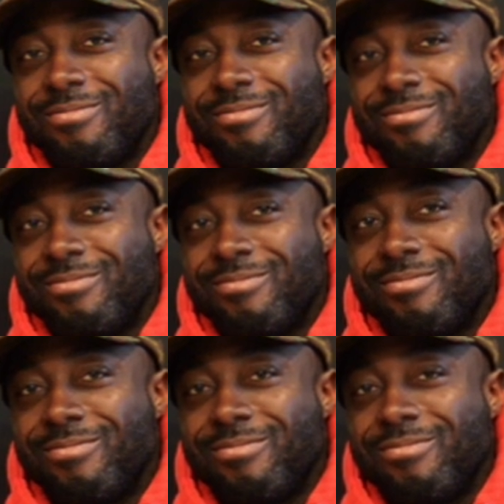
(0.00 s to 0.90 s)

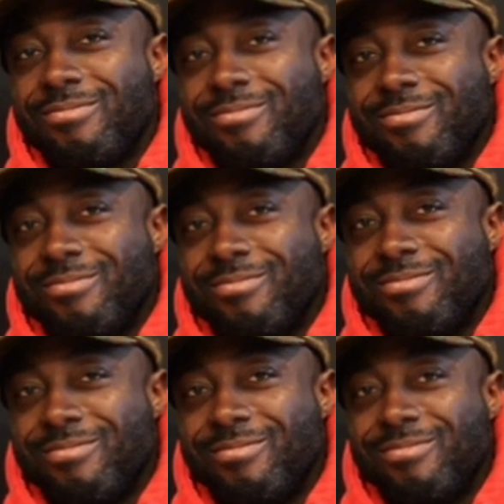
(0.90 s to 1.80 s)

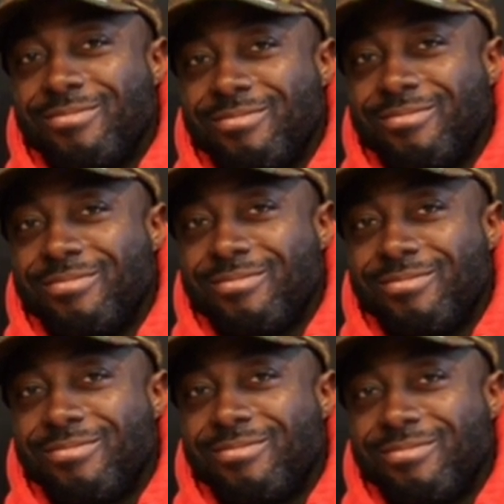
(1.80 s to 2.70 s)

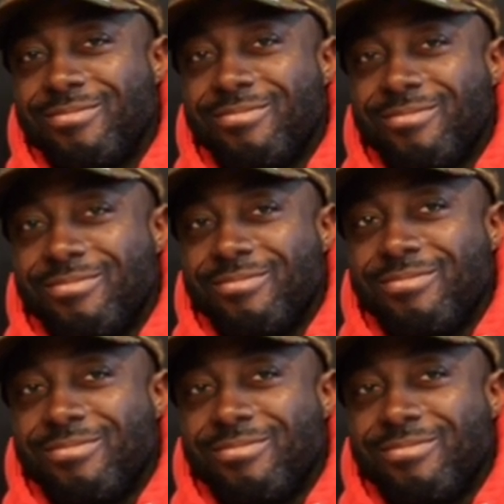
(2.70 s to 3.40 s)
[no speech]